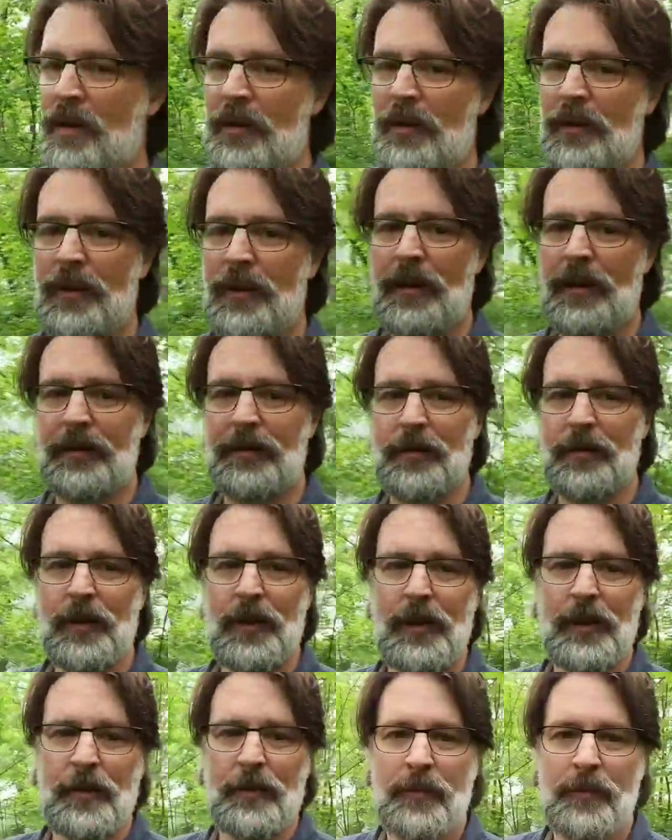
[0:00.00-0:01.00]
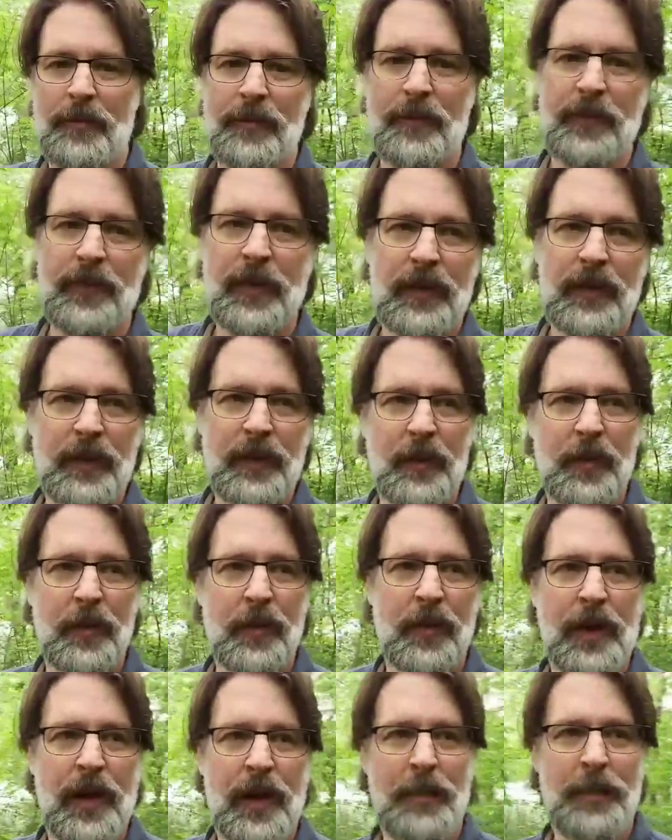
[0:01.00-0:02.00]
All right, well, if anything
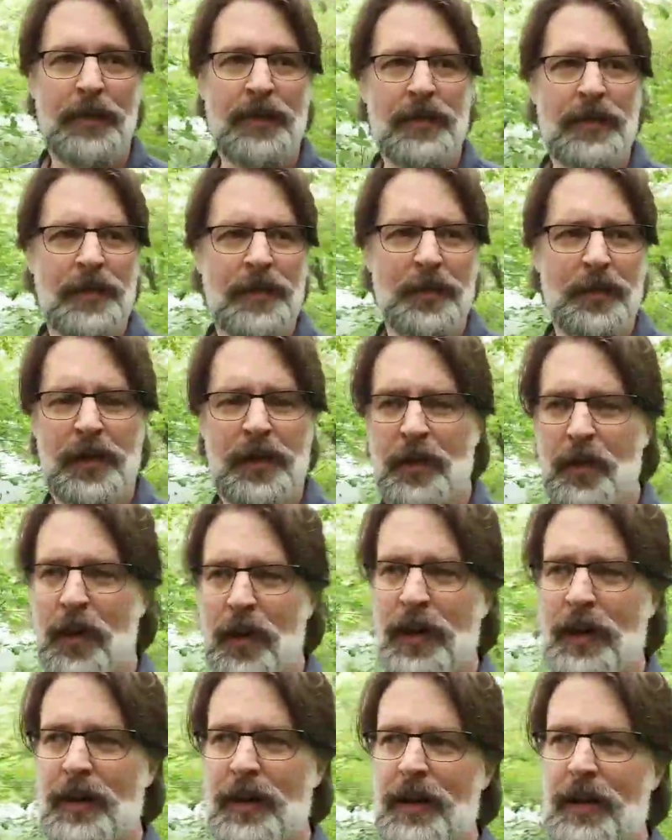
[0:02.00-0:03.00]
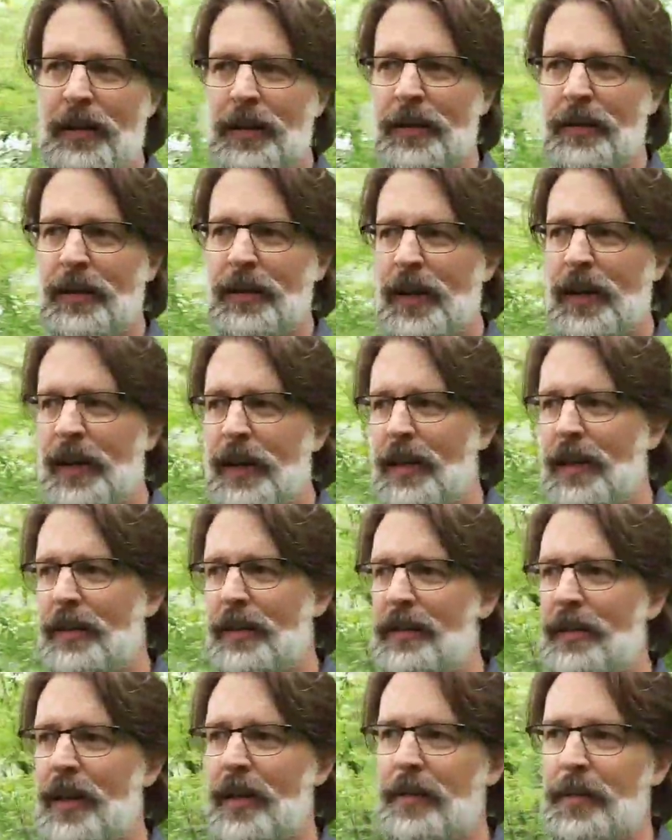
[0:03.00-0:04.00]
cool happens, it's pretty quiet out here today.
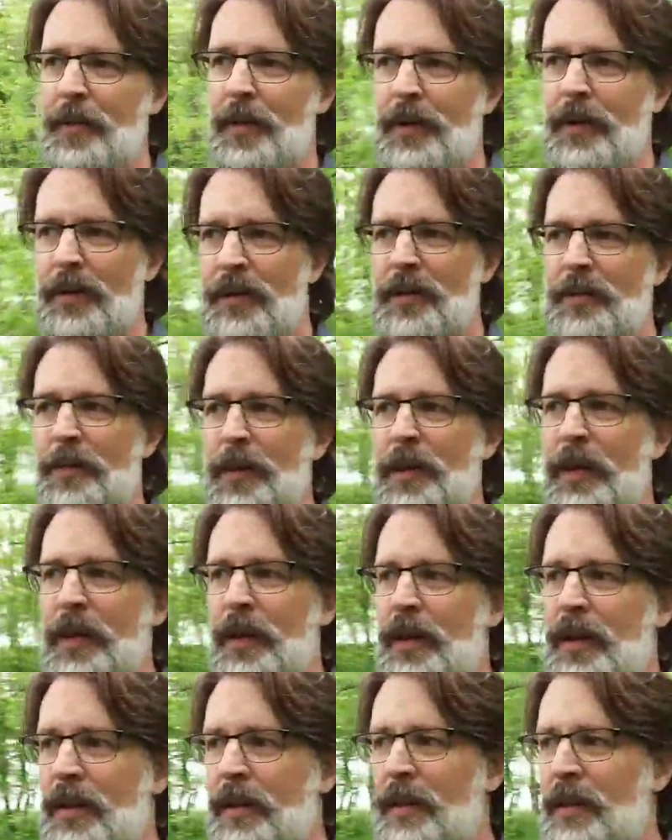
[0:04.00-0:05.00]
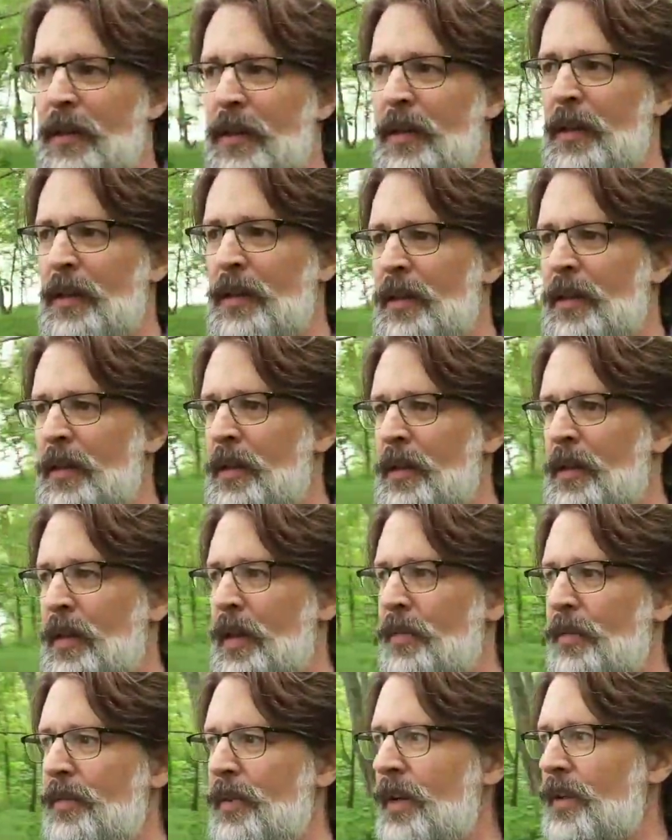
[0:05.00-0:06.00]
Like a lot of birds, but
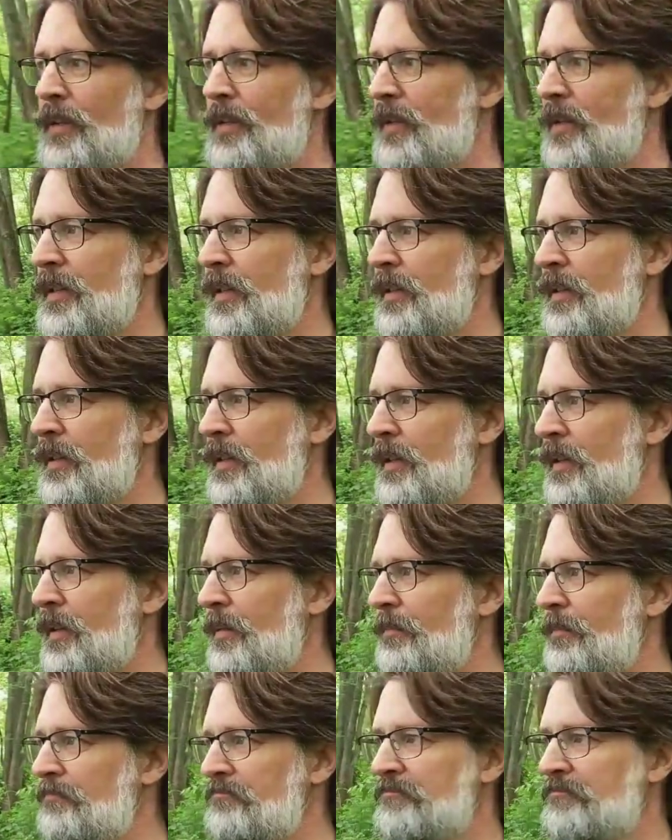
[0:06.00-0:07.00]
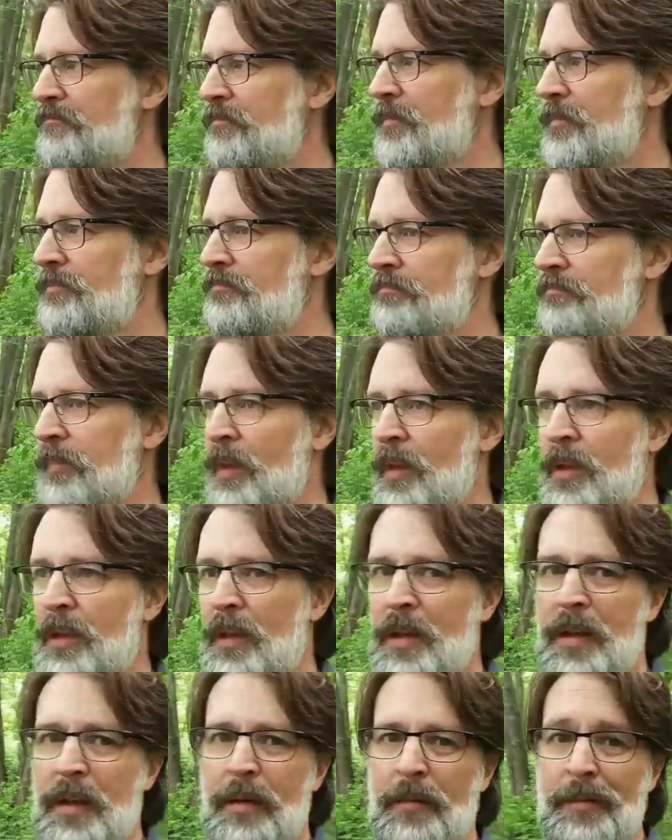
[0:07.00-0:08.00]
I've not seen
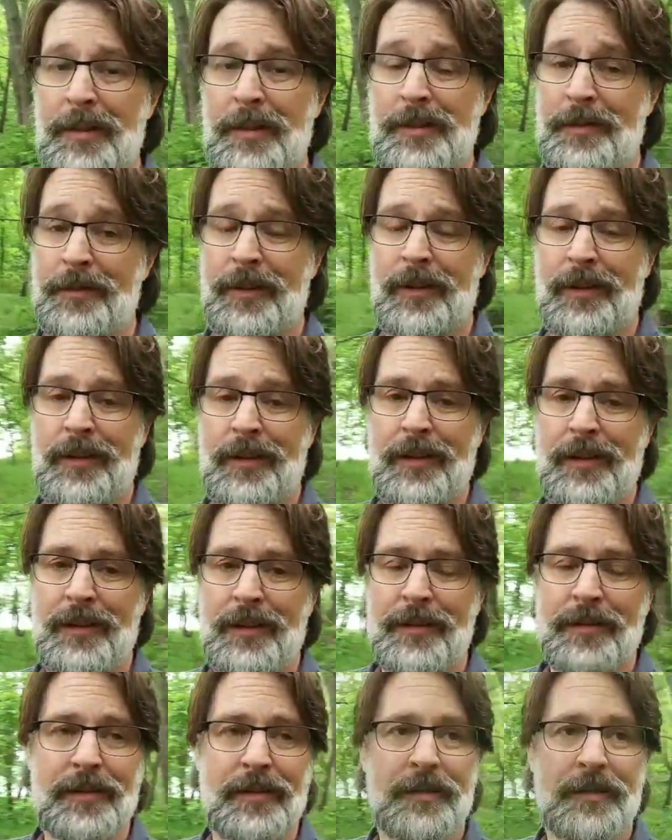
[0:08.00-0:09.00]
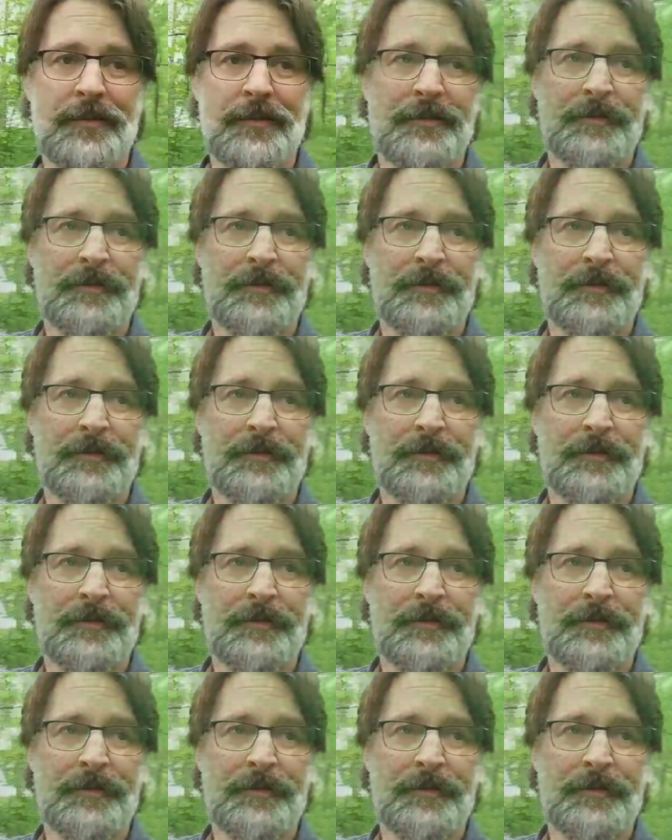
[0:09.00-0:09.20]
much of anything else.